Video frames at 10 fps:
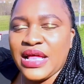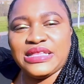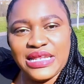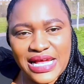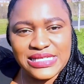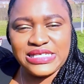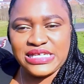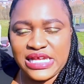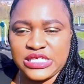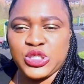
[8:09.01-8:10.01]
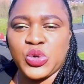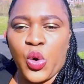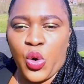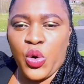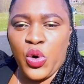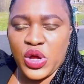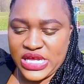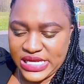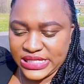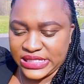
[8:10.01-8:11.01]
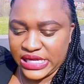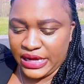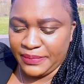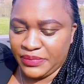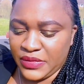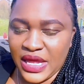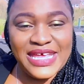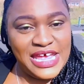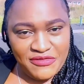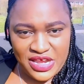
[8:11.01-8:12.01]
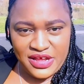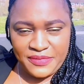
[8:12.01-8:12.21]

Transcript: the last sense to go is hearing.